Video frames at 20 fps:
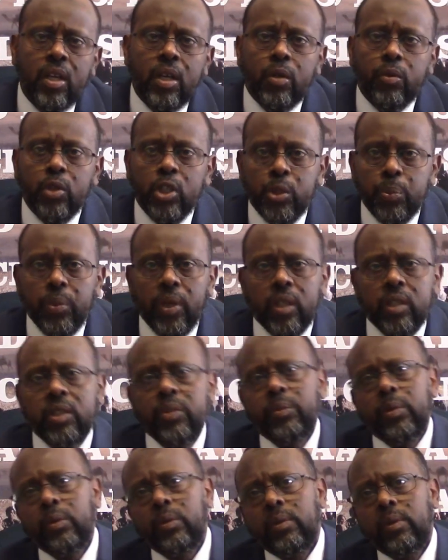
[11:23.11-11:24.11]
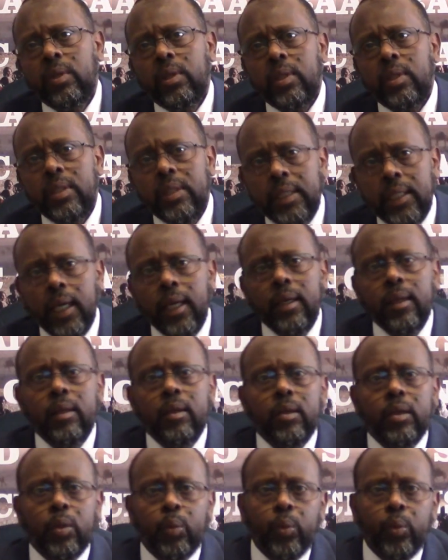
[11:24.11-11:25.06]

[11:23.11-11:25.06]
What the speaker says: respectable dialogue